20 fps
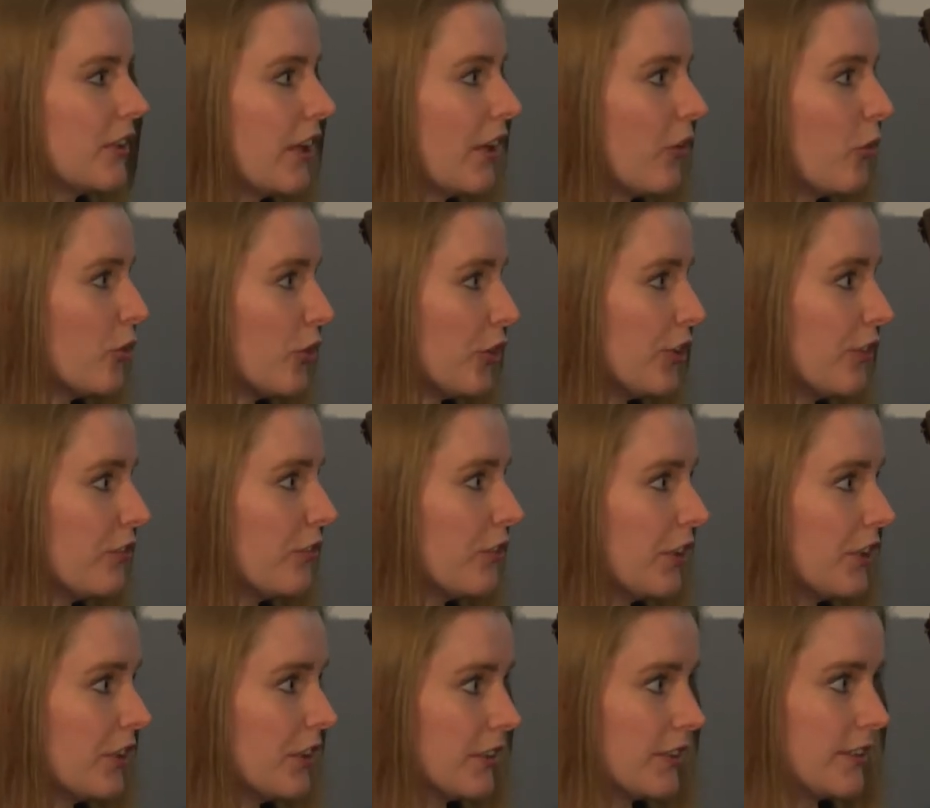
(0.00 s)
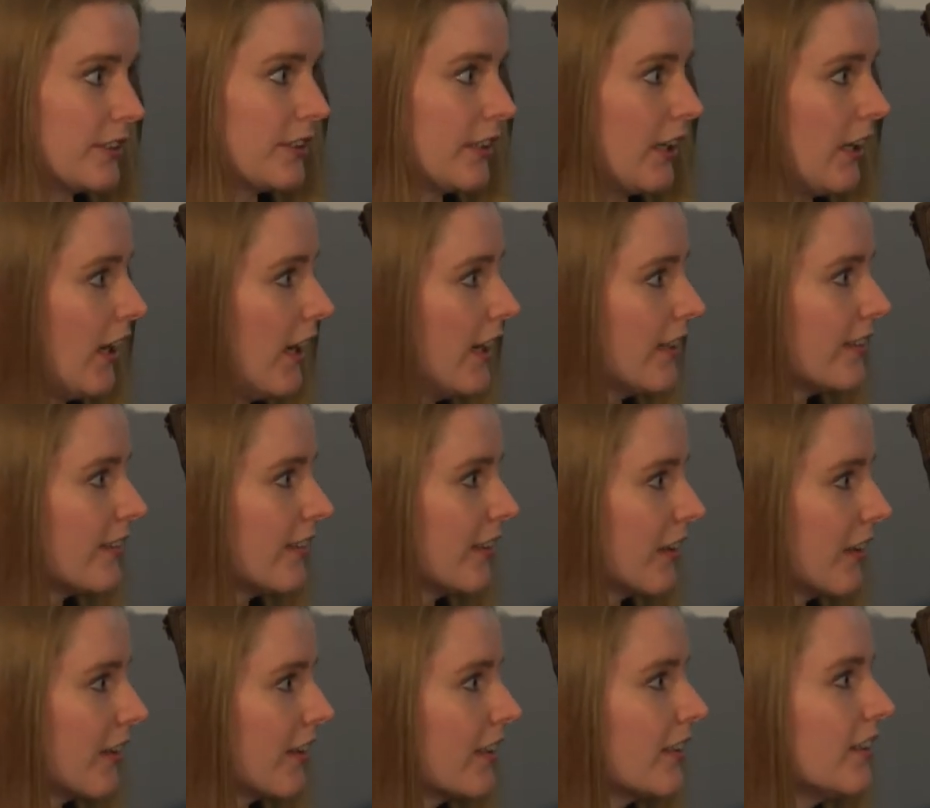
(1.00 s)
also different heights and
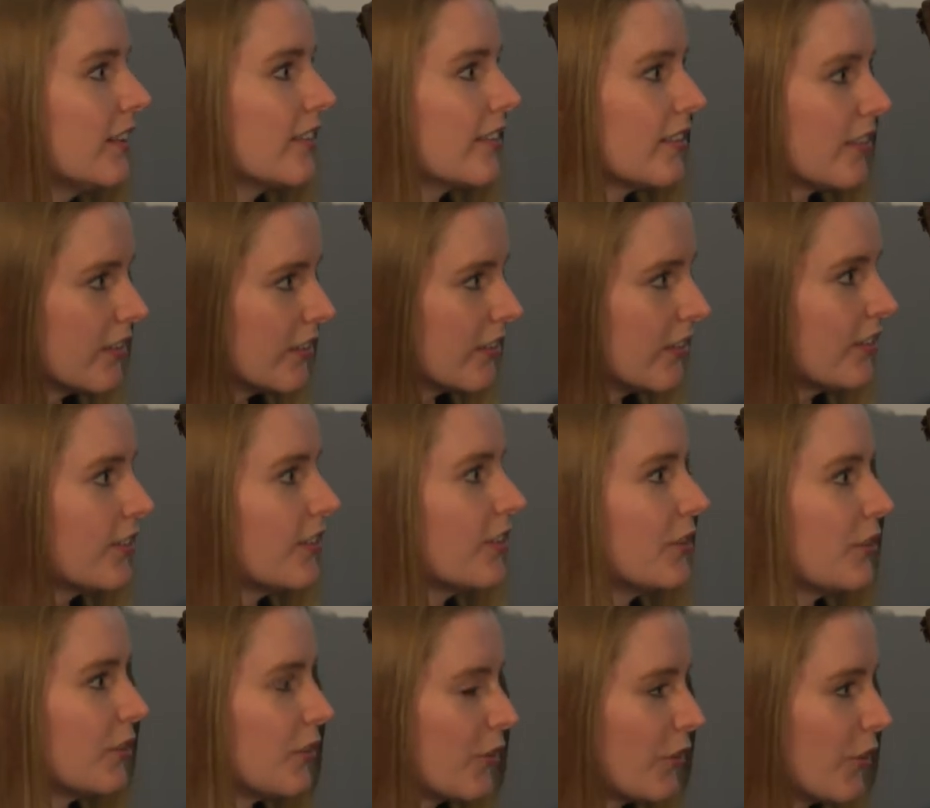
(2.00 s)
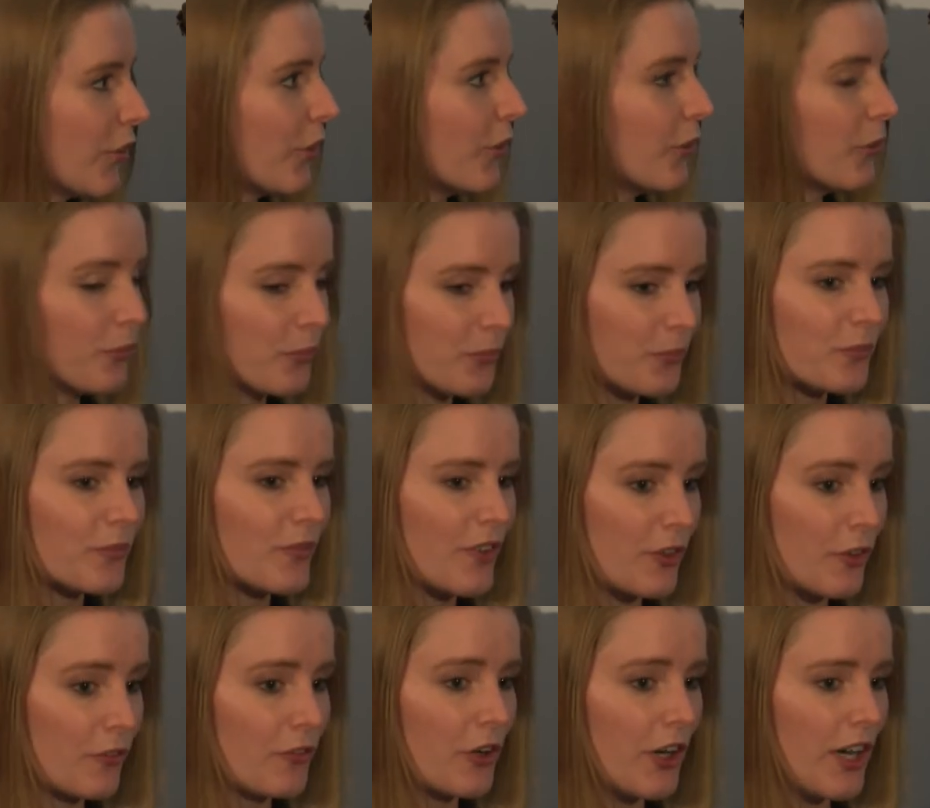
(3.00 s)
thicknesses. So
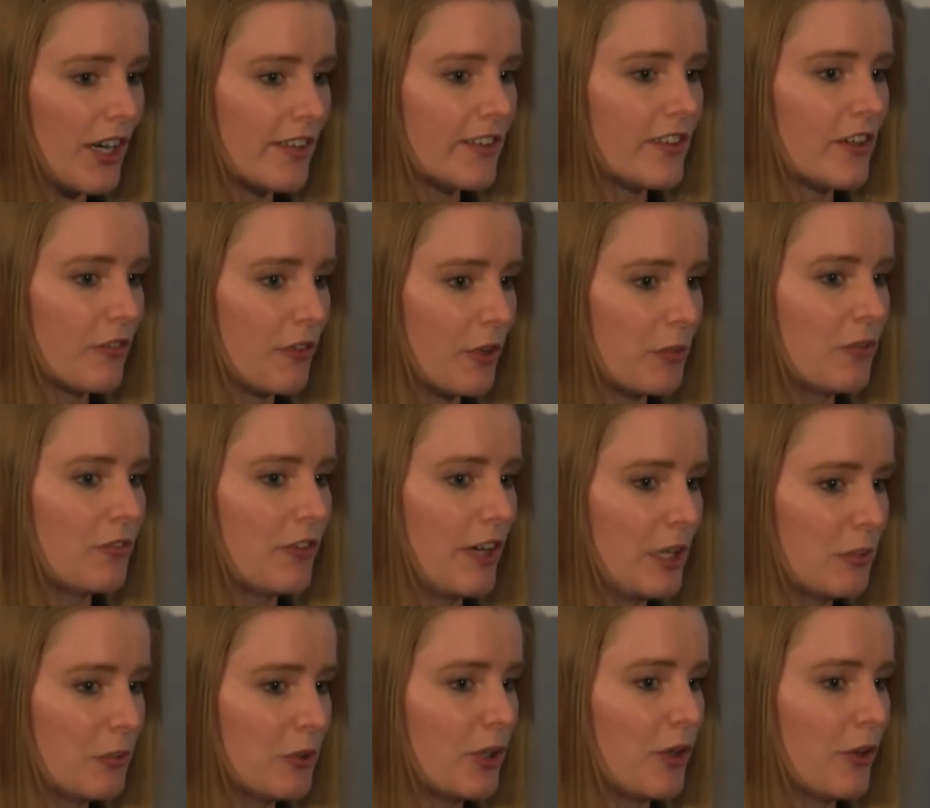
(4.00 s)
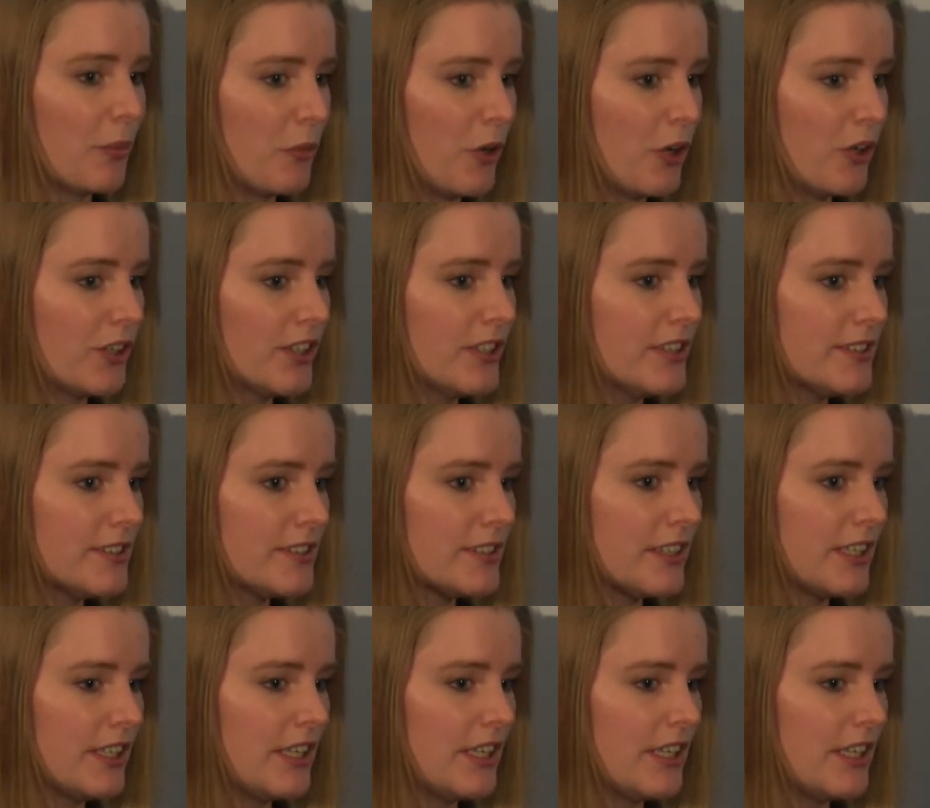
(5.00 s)
there's a variety of them available on the market.